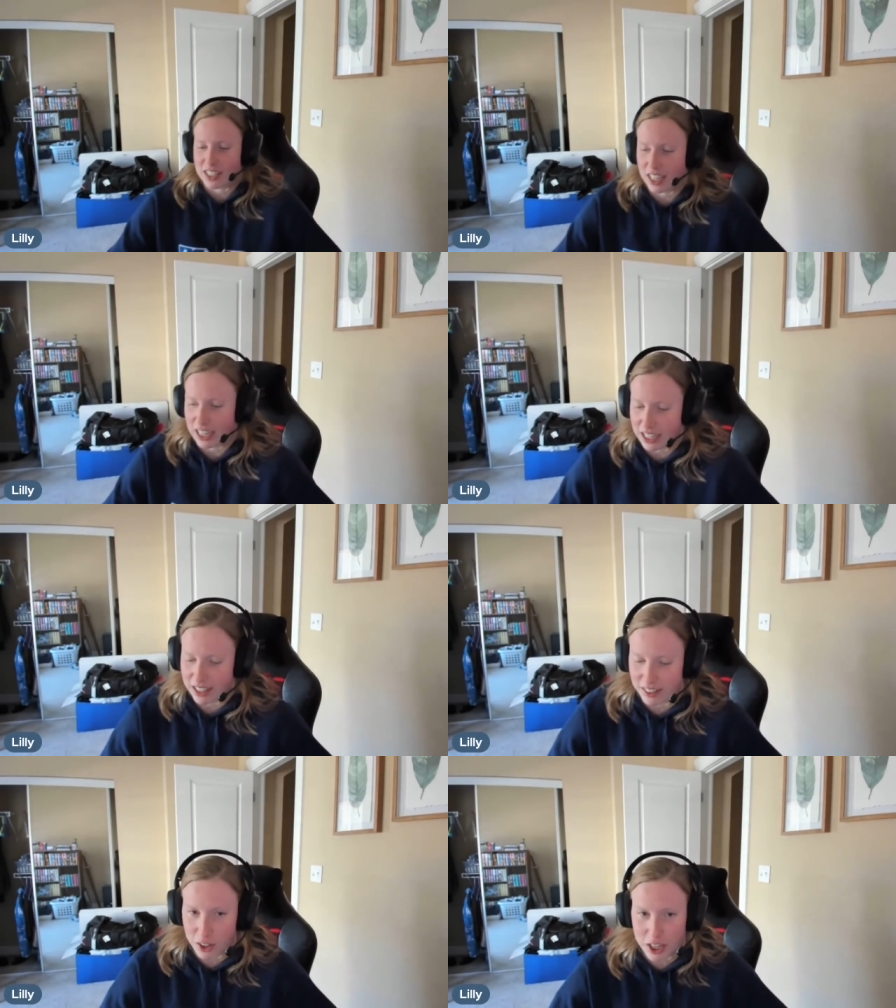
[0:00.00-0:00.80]
just
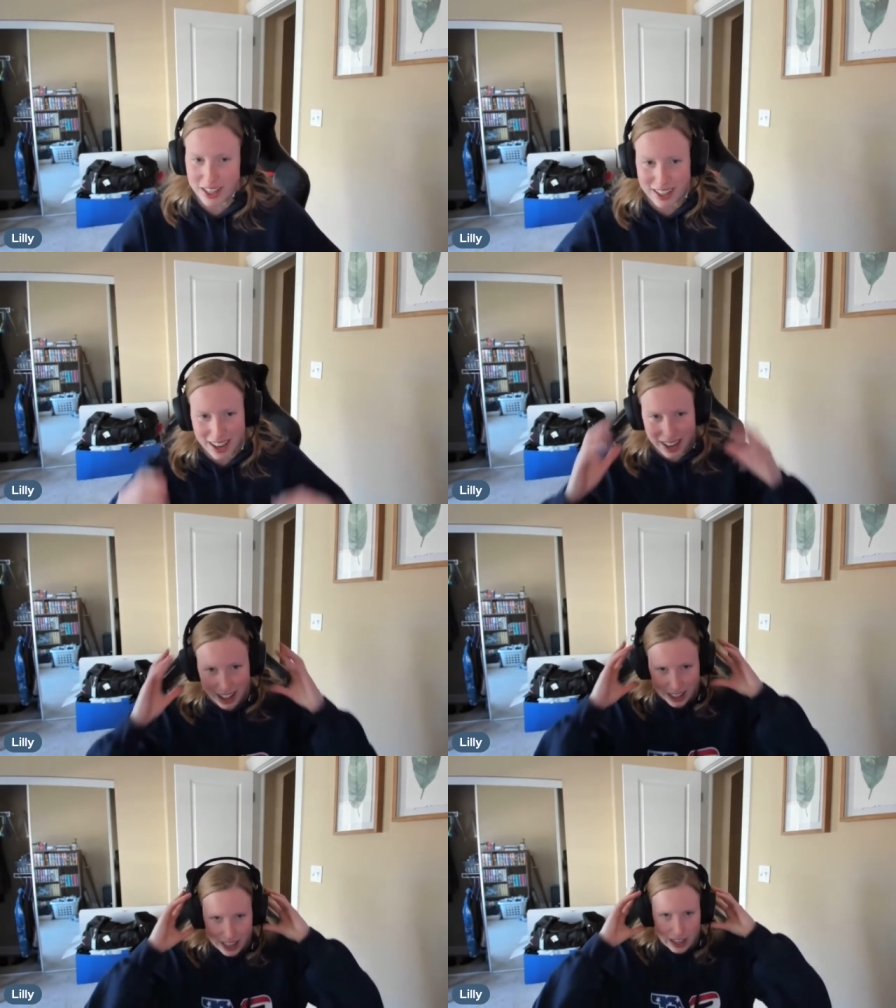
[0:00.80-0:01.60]
uh, learning kind of
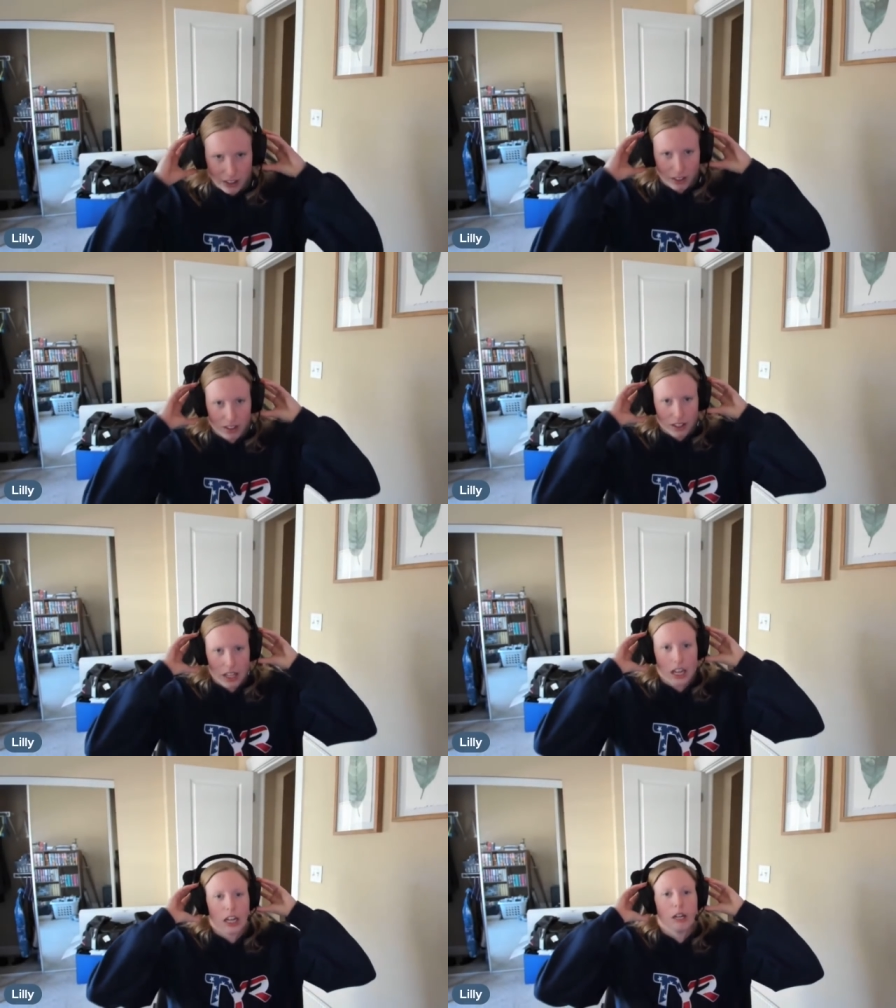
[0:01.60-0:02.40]
how to
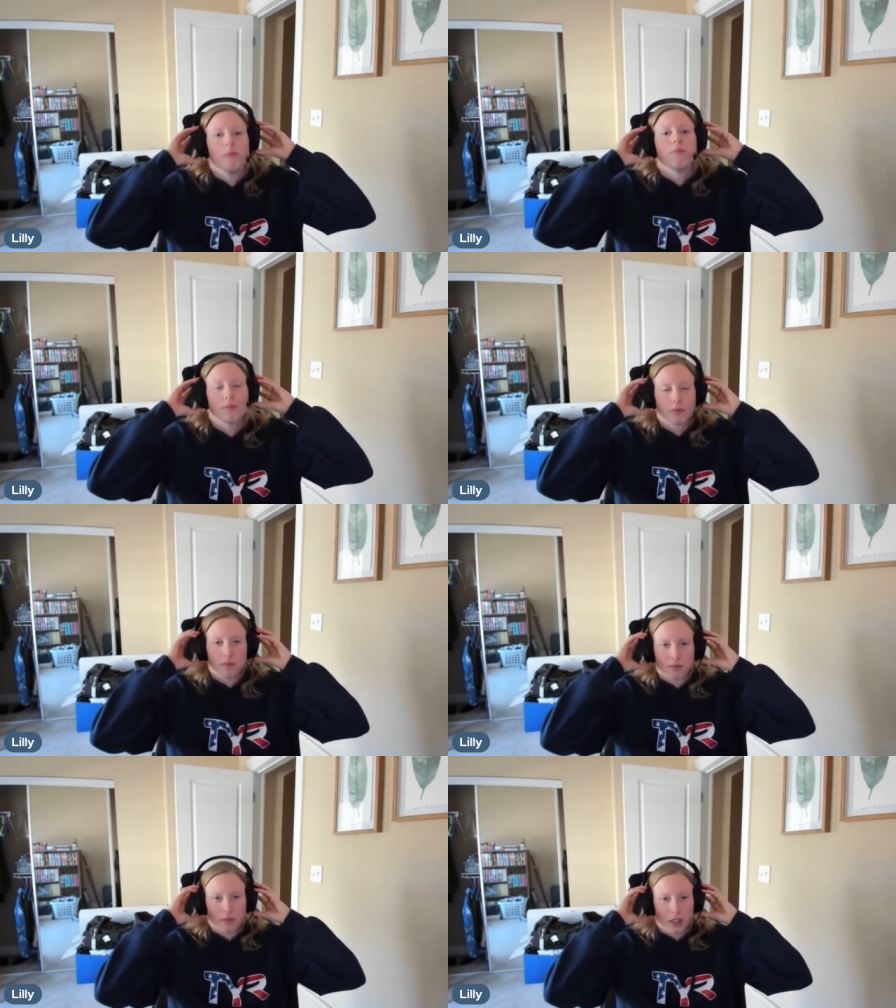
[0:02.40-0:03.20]
handle, um,
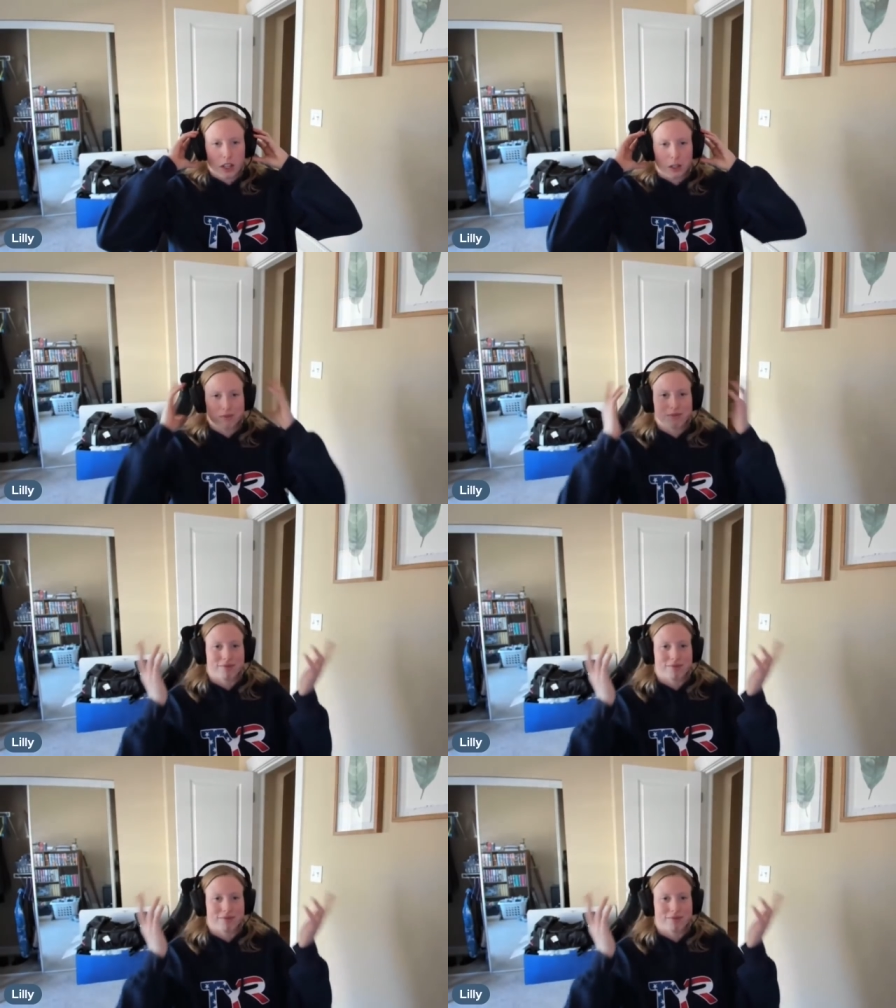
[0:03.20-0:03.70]
you know,